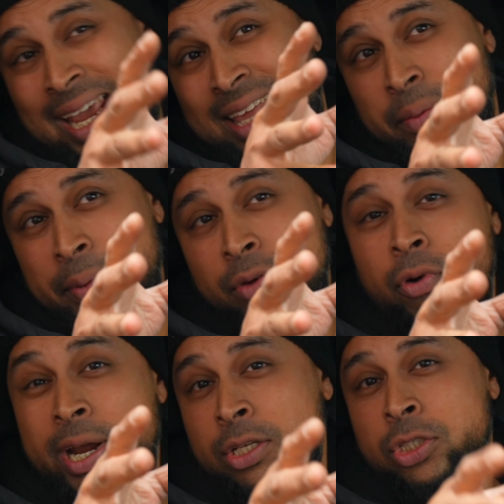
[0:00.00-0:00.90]
in the
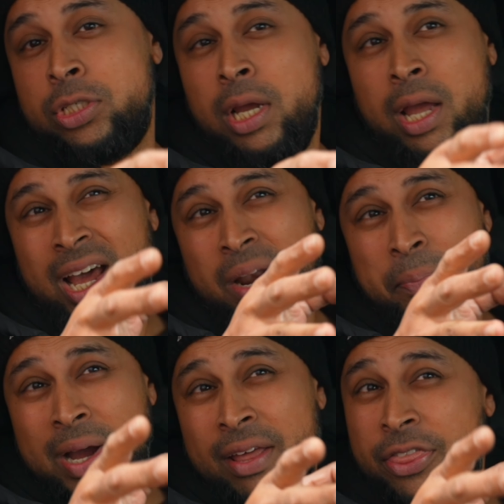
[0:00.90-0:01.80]
mid-range at
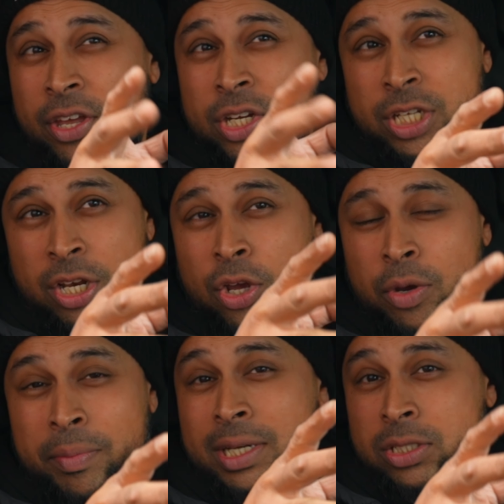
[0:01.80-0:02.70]
about 30
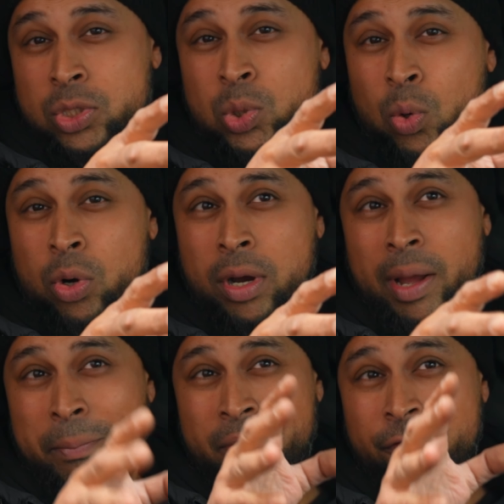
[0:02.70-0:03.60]
Newton meters of torque
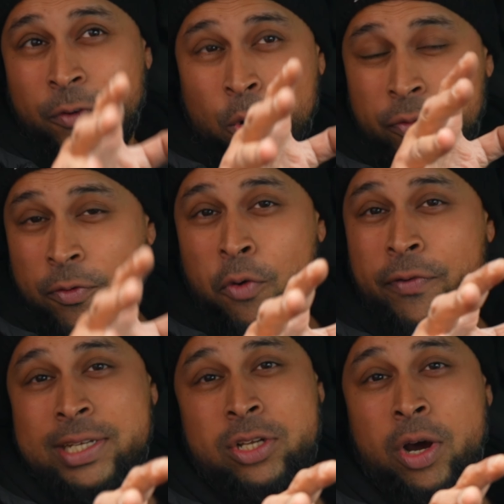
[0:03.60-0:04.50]
before
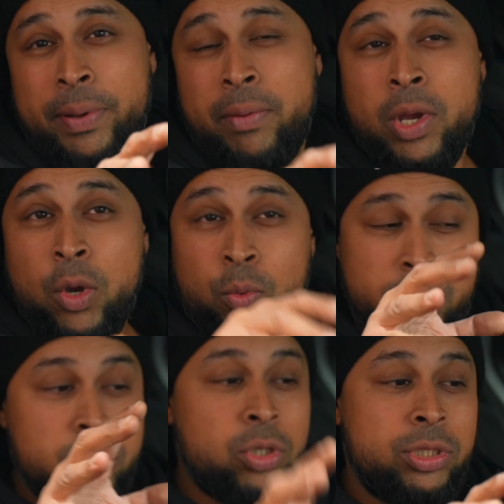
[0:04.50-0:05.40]
4,000 RPM, which
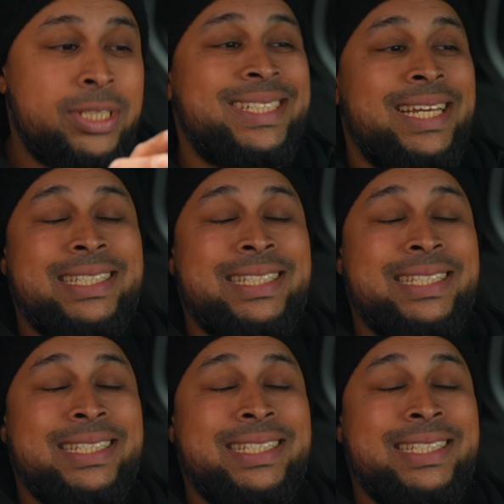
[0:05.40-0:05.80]
is good to see.